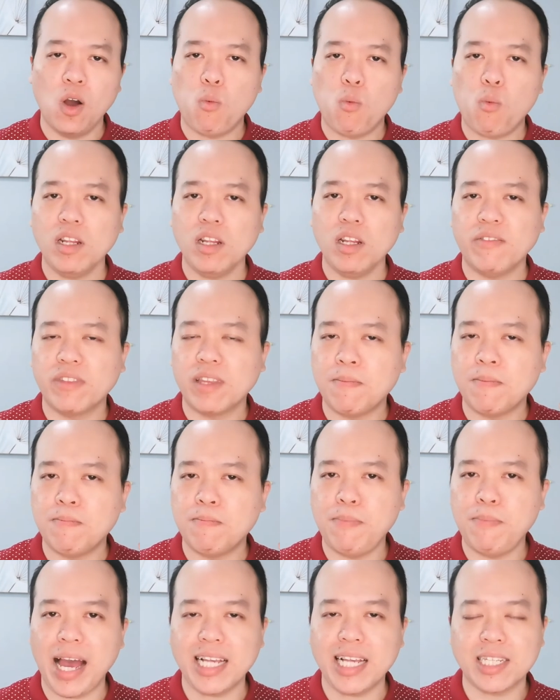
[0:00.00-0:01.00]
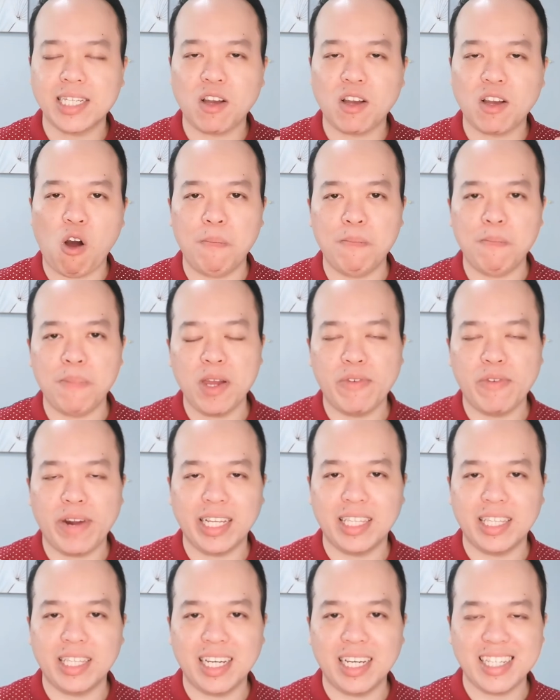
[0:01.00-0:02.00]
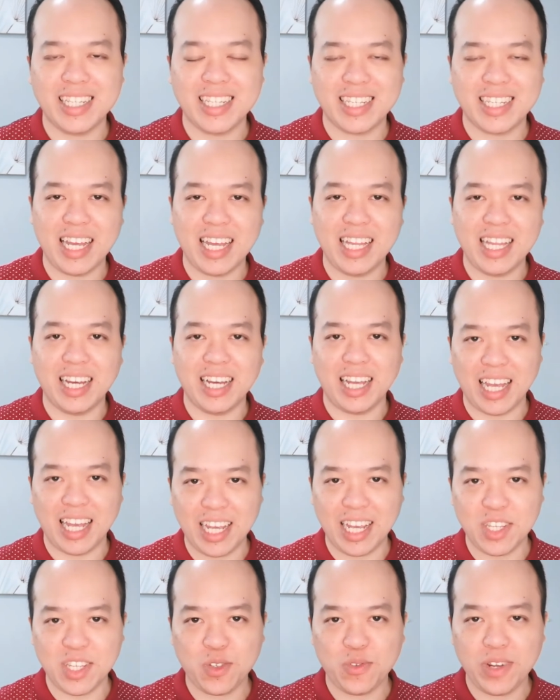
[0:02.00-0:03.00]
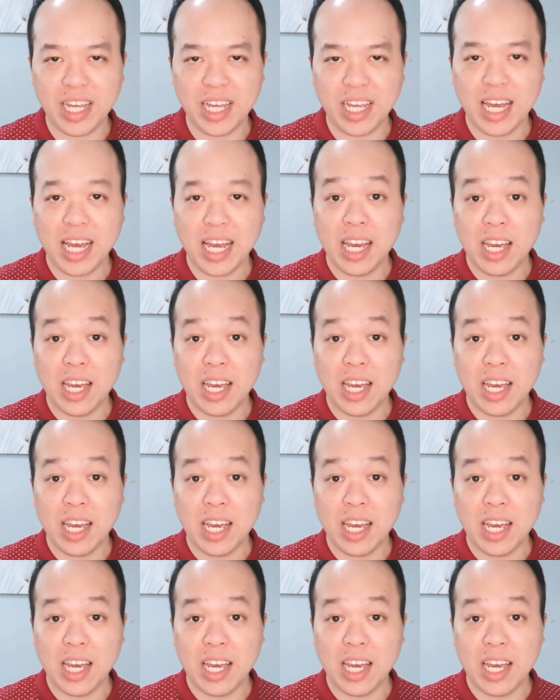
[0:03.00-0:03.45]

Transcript: One of the best copywriters in the history,